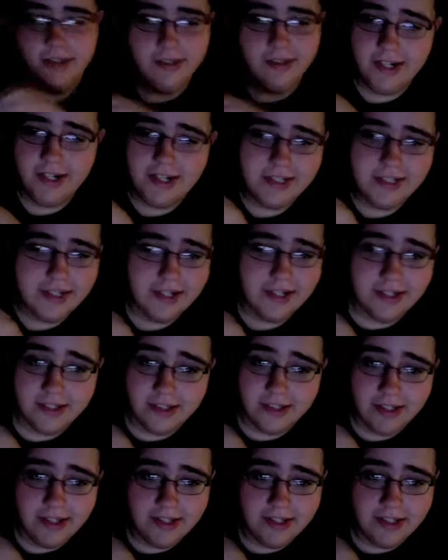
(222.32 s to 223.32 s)
I said, it's a
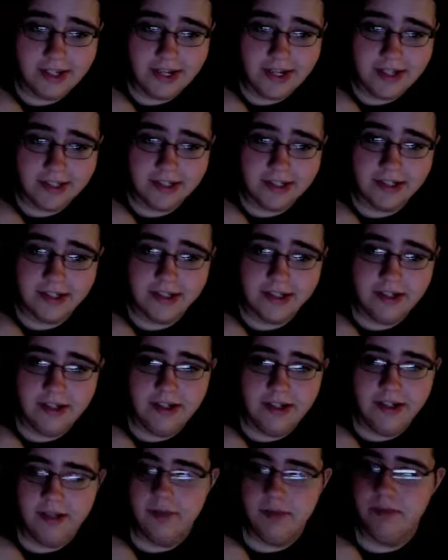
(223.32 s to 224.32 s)
lot like Hexic,
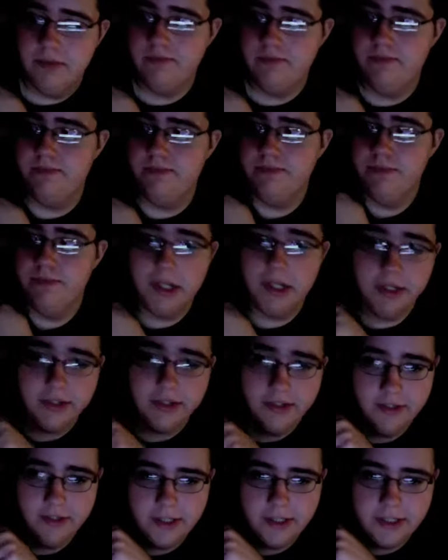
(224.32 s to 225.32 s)
but
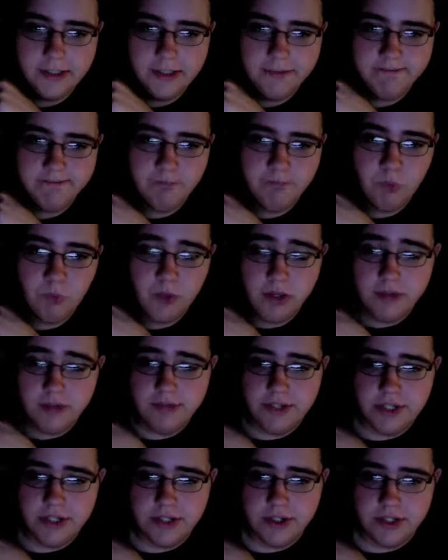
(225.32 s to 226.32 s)
one of the
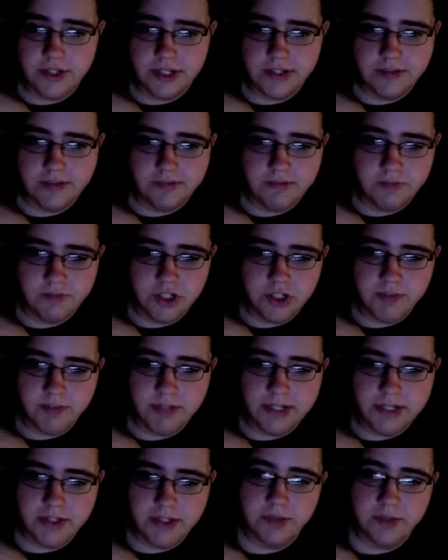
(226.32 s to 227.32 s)
features I just
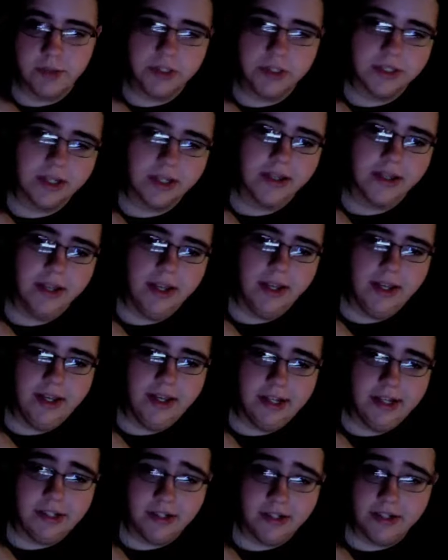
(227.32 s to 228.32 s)
mentioned was that
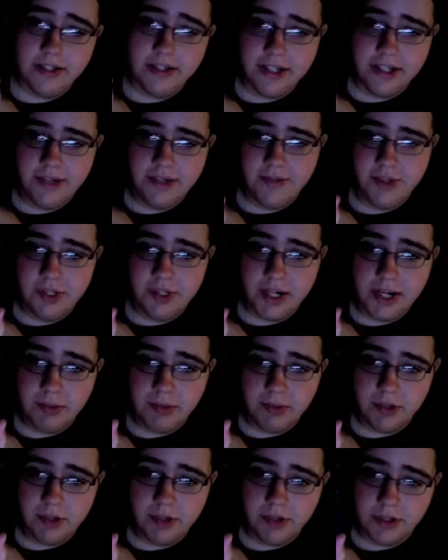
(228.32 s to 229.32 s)
it does save your game
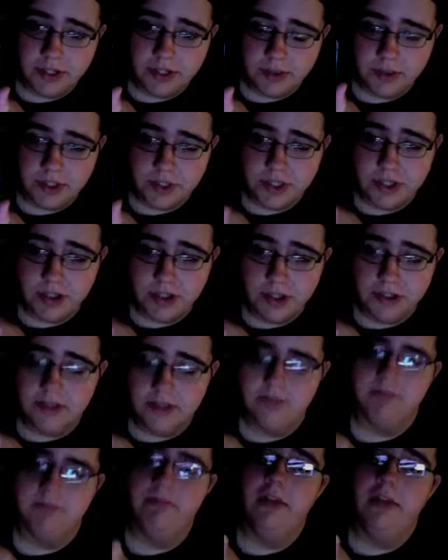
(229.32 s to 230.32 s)
progress, which is awesome.